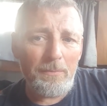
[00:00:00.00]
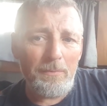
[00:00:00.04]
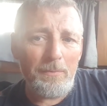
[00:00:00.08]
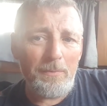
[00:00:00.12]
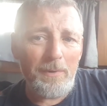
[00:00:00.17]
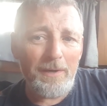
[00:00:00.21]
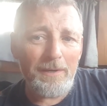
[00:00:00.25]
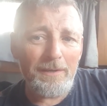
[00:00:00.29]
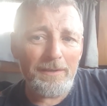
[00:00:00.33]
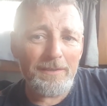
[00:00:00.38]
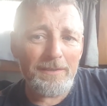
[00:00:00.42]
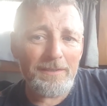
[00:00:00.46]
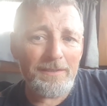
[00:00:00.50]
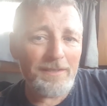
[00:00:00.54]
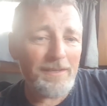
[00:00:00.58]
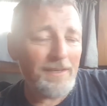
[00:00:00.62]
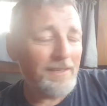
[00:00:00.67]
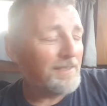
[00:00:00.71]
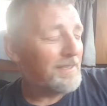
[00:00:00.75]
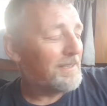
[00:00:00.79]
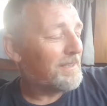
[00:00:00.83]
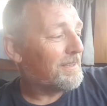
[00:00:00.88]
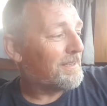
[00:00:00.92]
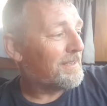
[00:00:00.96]
wires.
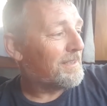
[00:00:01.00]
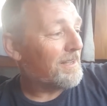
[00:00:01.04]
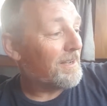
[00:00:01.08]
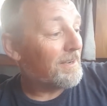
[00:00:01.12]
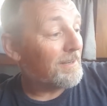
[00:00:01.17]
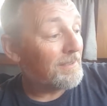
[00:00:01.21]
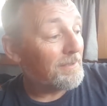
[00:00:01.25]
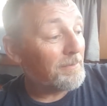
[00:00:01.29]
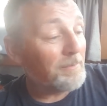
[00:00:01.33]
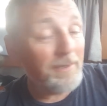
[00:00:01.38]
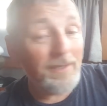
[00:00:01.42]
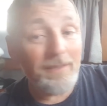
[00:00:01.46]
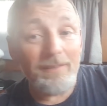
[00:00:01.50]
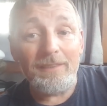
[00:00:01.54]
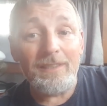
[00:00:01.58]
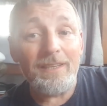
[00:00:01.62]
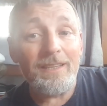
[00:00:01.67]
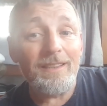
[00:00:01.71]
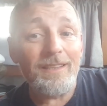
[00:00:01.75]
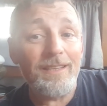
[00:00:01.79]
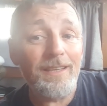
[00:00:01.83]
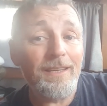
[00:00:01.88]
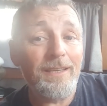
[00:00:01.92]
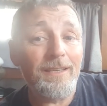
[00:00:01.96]
I didn't, uh, the wire, I
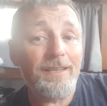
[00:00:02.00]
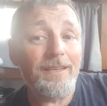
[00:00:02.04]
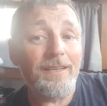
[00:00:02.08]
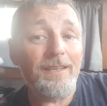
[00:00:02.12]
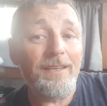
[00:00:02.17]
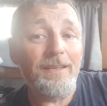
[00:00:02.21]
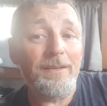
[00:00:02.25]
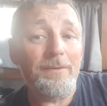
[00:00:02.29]
didn't think